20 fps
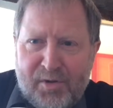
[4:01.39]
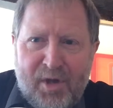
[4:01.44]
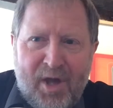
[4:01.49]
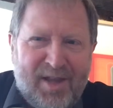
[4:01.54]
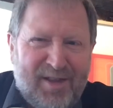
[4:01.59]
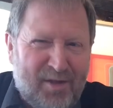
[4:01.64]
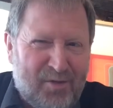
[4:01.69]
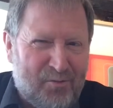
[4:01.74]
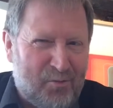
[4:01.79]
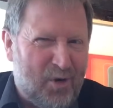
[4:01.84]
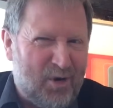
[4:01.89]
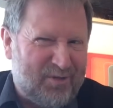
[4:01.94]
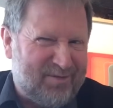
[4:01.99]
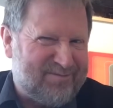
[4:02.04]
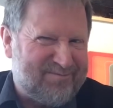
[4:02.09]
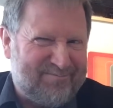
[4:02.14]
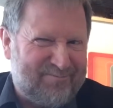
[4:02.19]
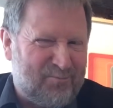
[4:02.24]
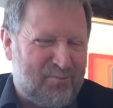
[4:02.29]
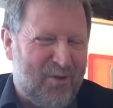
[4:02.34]
It doesn't work
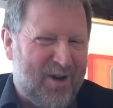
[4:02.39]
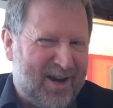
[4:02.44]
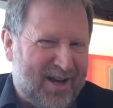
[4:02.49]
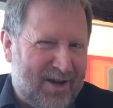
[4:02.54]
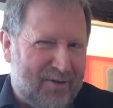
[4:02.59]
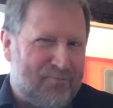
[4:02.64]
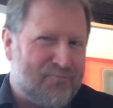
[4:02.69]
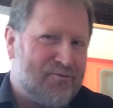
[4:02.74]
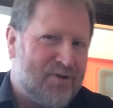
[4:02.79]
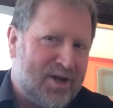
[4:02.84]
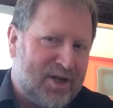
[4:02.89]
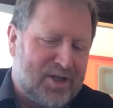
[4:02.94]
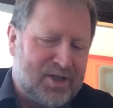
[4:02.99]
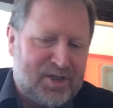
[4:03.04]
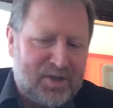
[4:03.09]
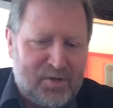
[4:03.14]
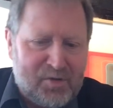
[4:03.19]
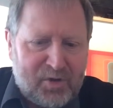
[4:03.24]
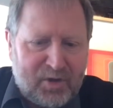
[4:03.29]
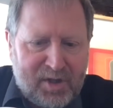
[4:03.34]
well enough really to
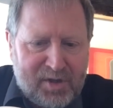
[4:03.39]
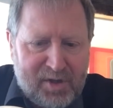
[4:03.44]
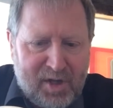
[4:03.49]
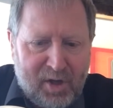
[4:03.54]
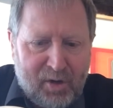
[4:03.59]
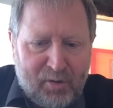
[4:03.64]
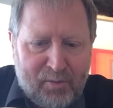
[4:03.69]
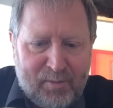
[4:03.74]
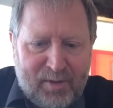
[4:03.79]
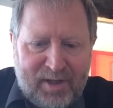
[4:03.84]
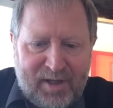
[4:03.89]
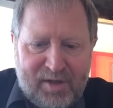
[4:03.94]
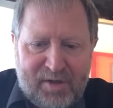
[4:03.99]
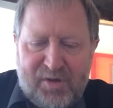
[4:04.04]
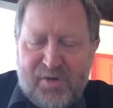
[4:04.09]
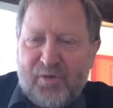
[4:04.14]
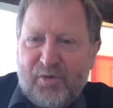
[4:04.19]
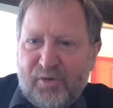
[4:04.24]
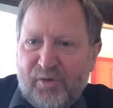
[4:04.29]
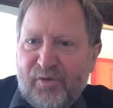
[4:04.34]
use on its own, but it
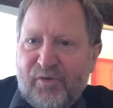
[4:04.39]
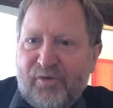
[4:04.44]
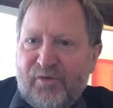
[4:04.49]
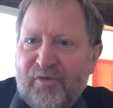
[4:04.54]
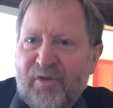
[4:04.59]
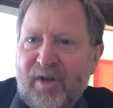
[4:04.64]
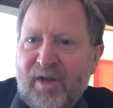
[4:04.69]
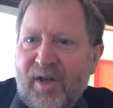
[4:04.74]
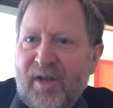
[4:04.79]
sort of